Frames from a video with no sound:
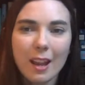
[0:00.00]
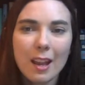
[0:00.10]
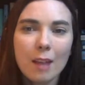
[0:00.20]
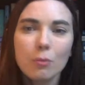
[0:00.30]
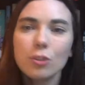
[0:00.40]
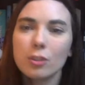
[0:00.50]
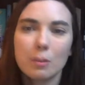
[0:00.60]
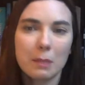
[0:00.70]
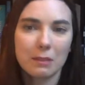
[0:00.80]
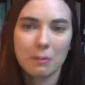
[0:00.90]
It was just
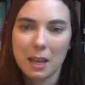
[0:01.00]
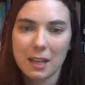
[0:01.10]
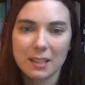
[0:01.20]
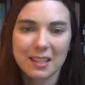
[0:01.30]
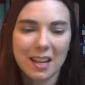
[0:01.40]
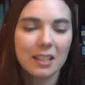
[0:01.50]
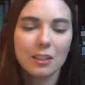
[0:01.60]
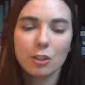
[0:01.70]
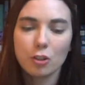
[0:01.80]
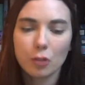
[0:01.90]
a bit of a mess. I
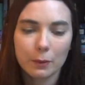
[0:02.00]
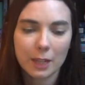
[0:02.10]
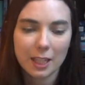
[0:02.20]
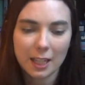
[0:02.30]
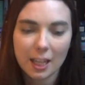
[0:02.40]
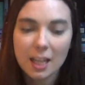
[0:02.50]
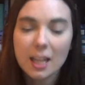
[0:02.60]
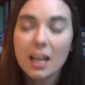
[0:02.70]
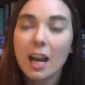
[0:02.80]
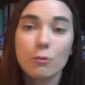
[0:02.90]
didn't enjoy reading it.
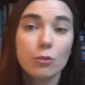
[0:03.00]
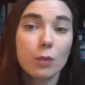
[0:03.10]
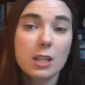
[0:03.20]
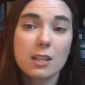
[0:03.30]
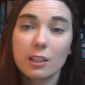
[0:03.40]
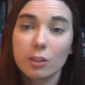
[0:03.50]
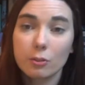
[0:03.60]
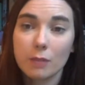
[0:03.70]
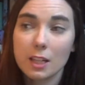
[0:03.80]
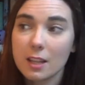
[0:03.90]
I'm so excited
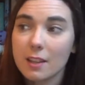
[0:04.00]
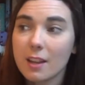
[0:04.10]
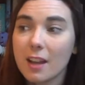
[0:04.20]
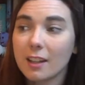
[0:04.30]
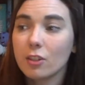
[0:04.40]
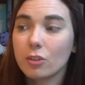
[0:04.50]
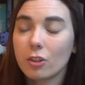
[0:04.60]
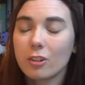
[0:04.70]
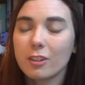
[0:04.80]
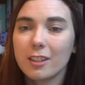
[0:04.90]
to read it and I
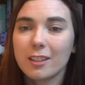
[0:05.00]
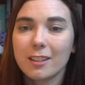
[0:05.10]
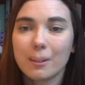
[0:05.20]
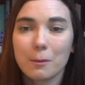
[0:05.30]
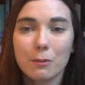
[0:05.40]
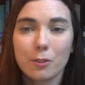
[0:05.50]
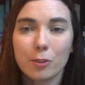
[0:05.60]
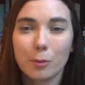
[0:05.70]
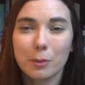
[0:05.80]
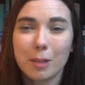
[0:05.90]
started it and I read the
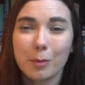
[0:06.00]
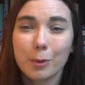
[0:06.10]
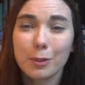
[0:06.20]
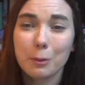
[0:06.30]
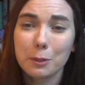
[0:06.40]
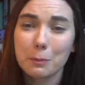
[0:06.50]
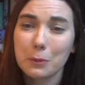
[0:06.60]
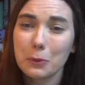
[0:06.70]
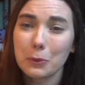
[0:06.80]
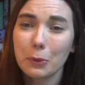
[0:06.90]
first couple of chapters and I was like,
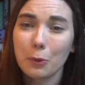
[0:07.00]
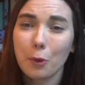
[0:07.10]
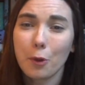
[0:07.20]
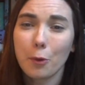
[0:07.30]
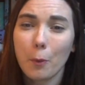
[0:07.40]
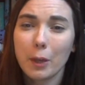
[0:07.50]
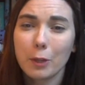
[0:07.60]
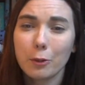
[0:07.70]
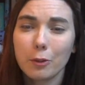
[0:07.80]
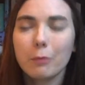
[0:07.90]
this is not
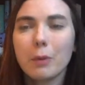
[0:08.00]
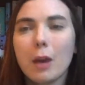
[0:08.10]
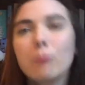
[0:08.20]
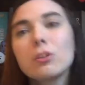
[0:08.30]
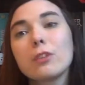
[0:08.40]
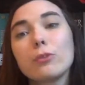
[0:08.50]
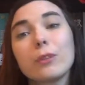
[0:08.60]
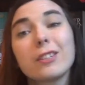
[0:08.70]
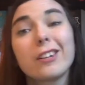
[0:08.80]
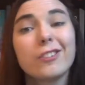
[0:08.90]
going good. But I was like so
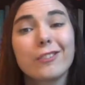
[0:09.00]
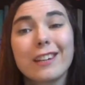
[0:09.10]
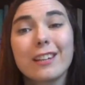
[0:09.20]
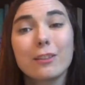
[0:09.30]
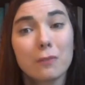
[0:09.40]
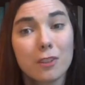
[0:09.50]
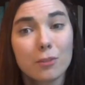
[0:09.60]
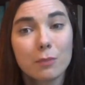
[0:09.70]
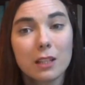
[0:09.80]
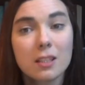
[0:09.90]
excited to read it in the
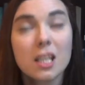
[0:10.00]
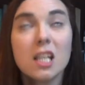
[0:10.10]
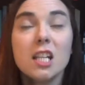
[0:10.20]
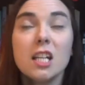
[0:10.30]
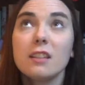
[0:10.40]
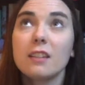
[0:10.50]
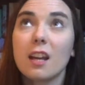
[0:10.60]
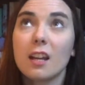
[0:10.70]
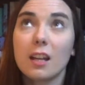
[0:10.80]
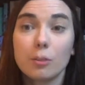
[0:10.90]
first place
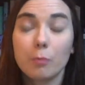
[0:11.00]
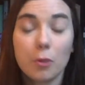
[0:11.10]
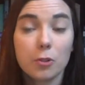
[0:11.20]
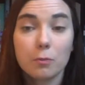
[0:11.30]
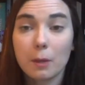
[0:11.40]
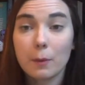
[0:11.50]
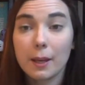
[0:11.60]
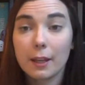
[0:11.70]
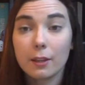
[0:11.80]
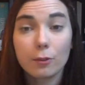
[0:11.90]
that I just pushed my
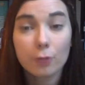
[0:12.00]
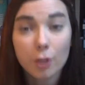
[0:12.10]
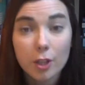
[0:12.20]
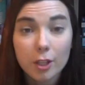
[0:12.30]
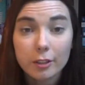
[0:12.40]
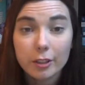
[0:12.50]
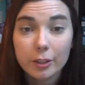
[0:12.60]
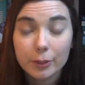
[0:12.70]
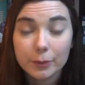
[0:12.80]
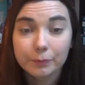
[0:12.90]
way through it
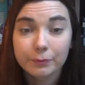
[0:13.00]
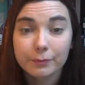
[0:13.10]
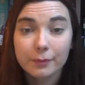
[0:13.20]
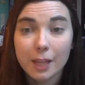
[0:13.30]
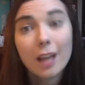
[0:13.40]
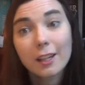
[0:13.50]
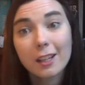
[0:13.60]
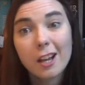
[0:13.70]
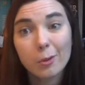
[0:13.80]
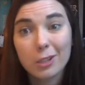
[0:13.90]
and I
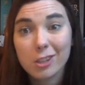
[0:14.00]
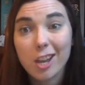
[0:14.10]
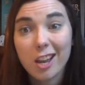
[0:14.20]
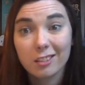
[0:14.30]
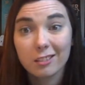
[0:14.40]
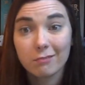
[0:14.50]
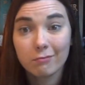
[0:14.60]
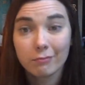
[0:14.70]
kind of wish I hadn't.